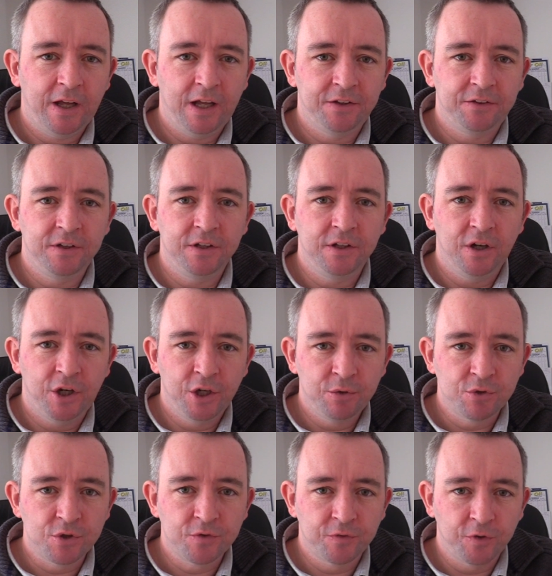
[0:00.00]
at the
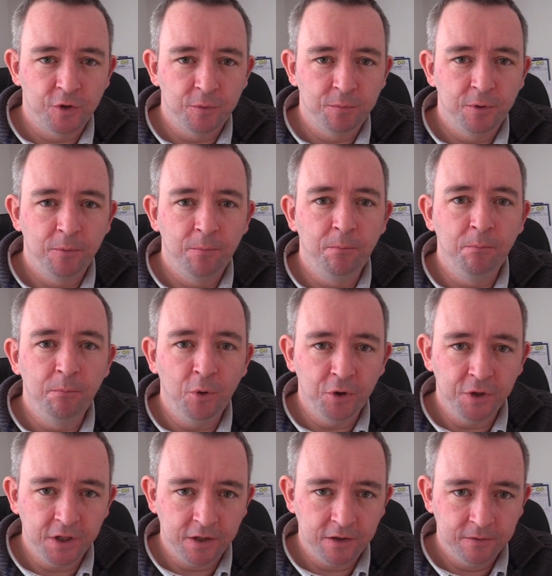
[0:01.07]
Irish verb
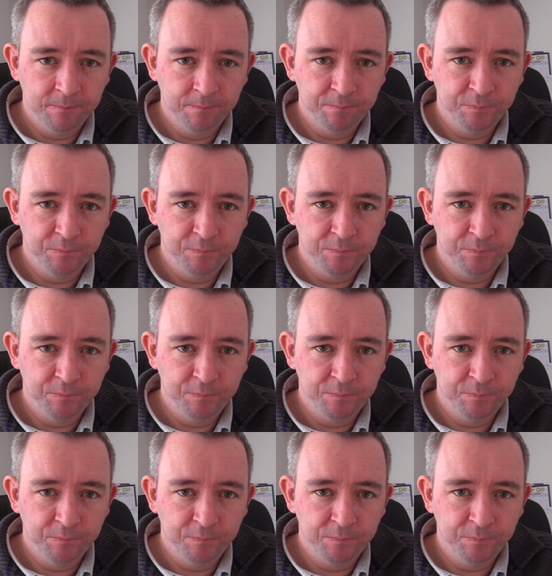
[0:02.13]
mothaigh,